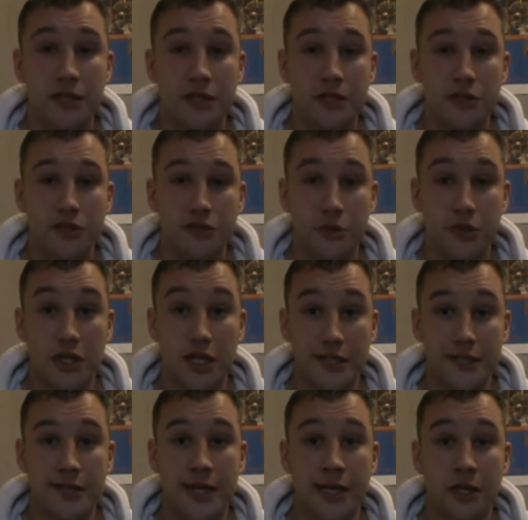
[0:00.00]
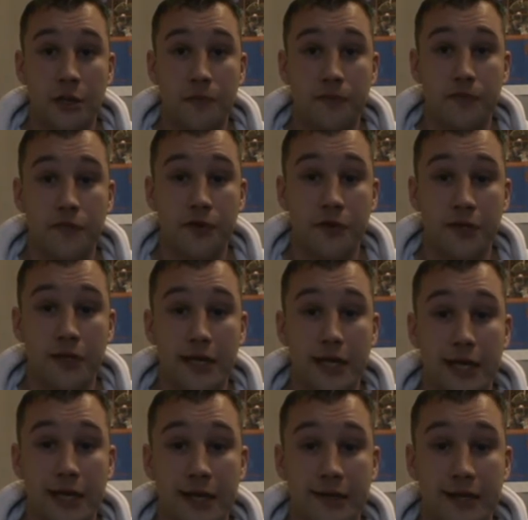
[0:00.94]
So I got signed up for it,
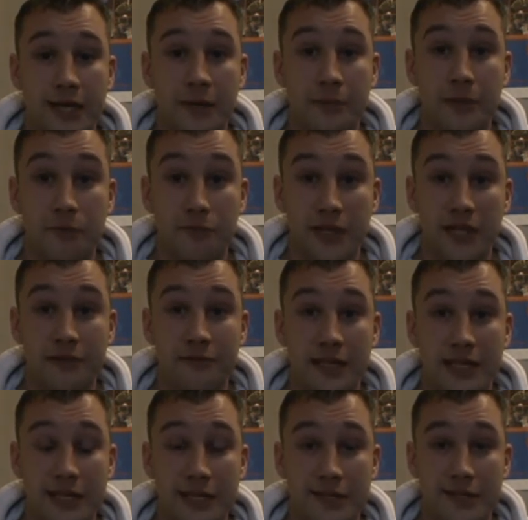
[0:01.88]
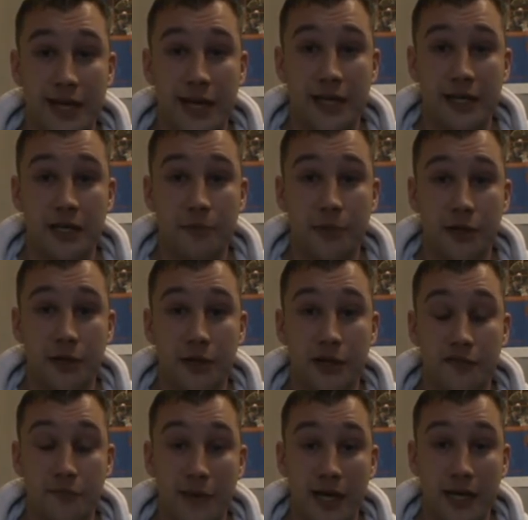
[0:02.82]
and I'm really, really excited about it.
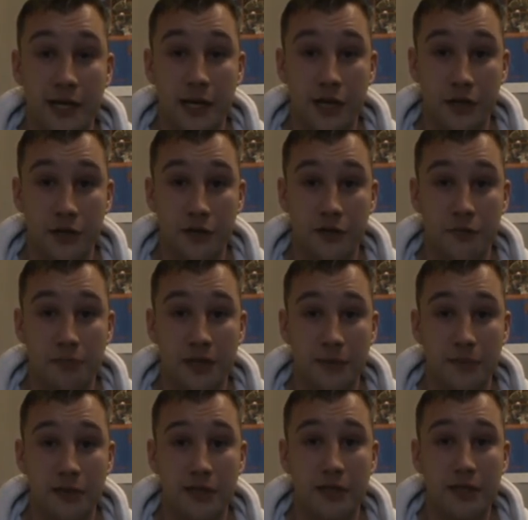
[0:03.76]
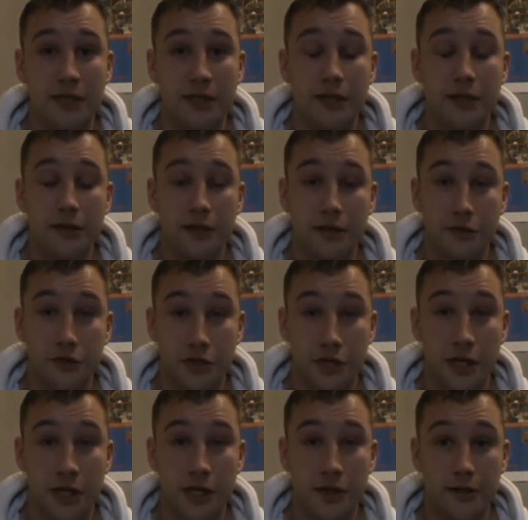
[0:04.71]
I've met a lot of good people. There's
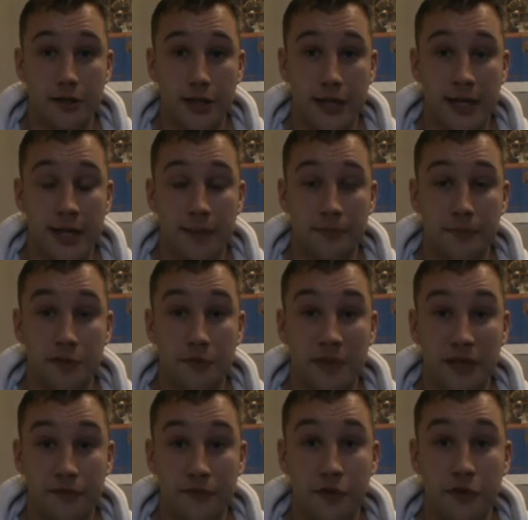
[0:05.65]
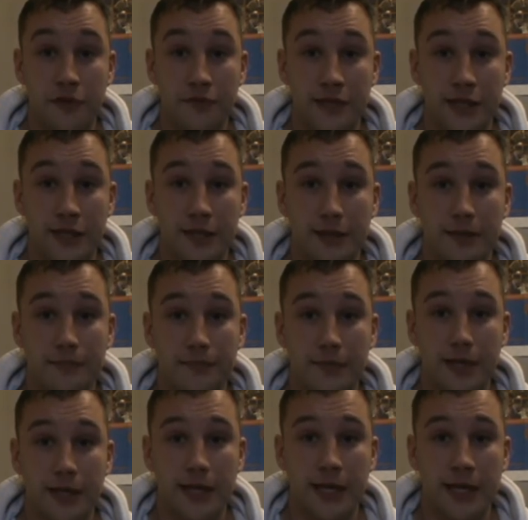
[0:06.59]
a lot to be involved in it.
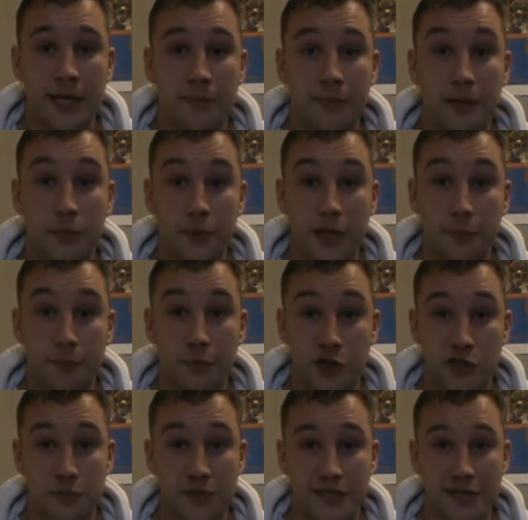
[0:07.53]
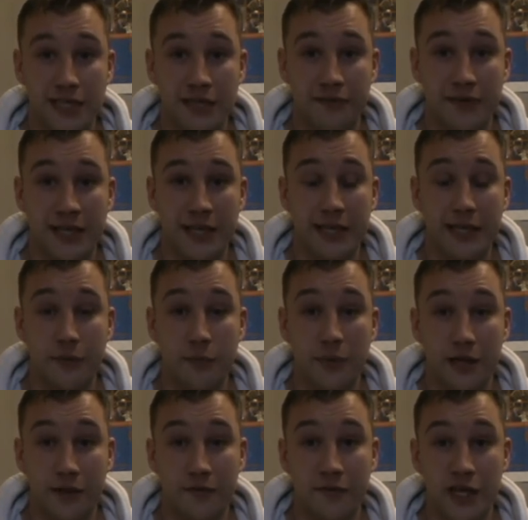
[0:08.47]
It will boost my CV, it
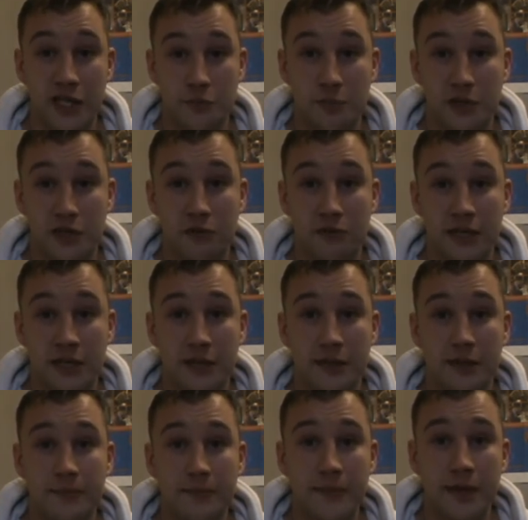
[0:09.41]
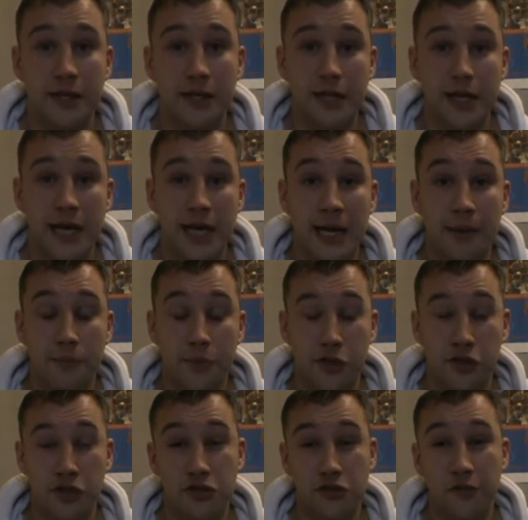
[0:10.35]
will advance my career.
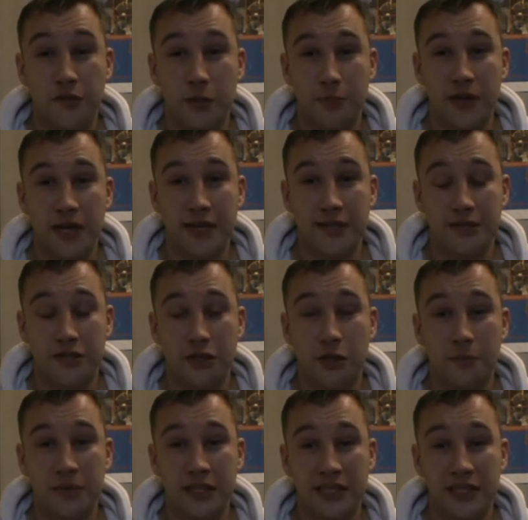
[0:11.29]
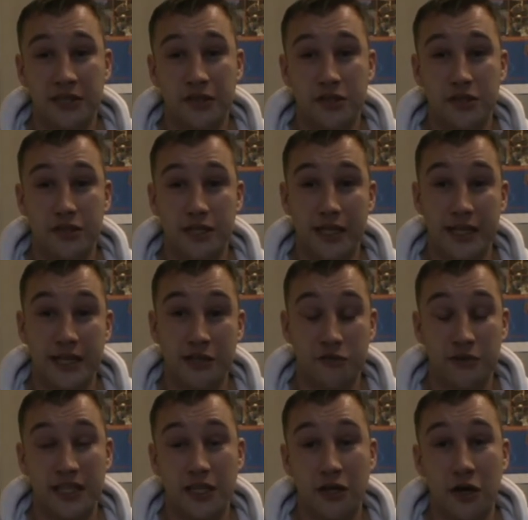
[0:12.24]
Because over the past couple of years, it
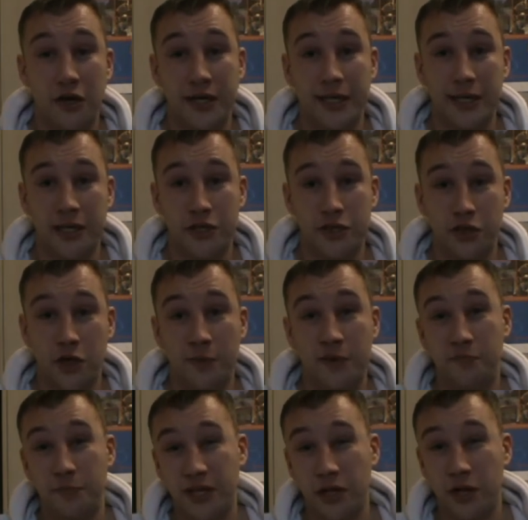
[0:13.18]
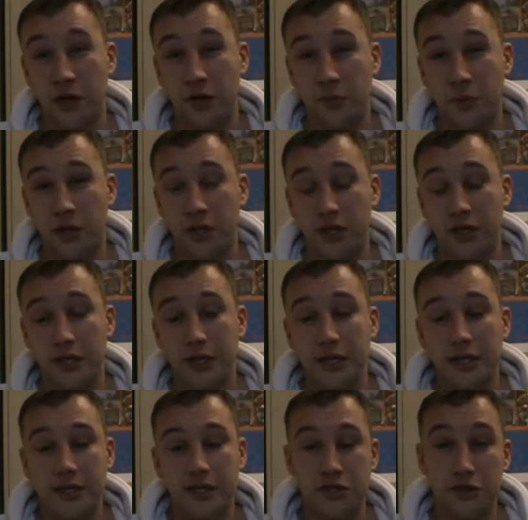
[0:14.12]
is really hard to get a job and I've been out of work.
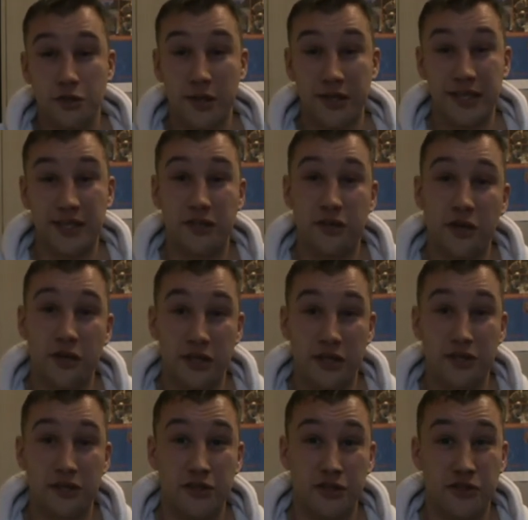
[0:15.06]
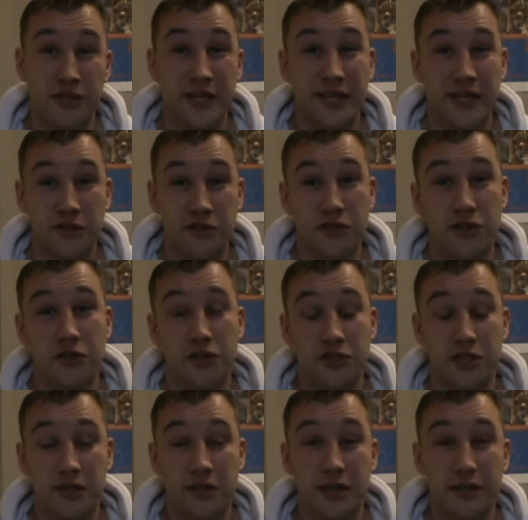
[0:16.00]
So I did turn to drink and
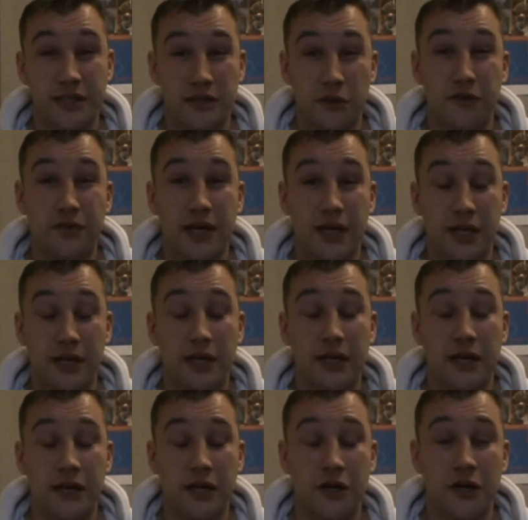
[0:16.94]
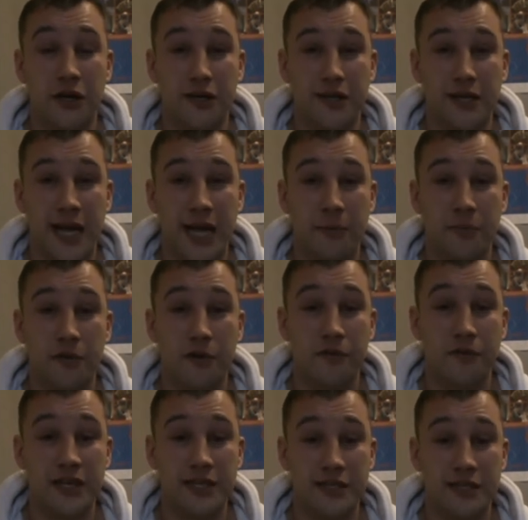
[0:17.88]
drugs, and you know, I've had a hard time
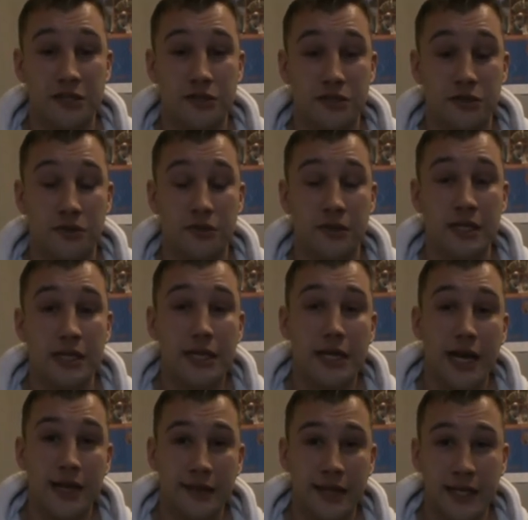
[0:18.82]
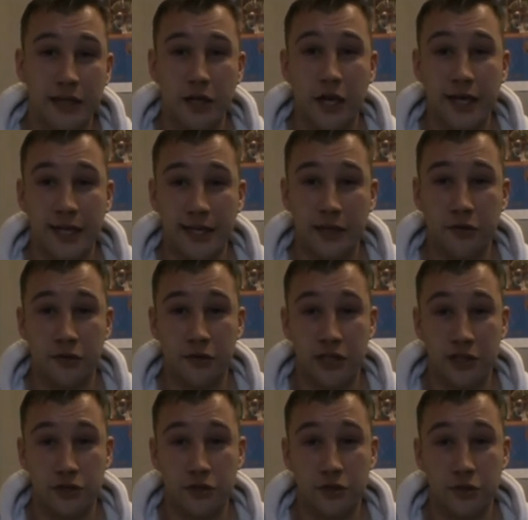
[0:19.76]
of recent. So I think now getting on
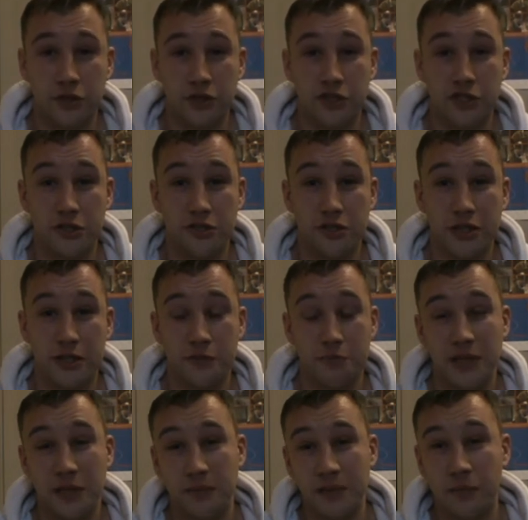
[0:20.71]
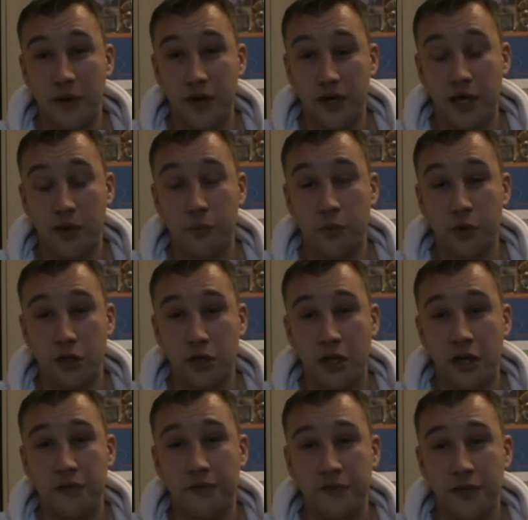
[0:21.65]
this course has made me a lot more
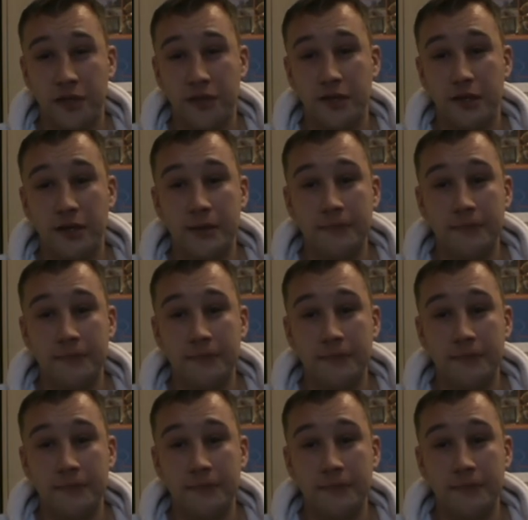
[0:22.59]
confident.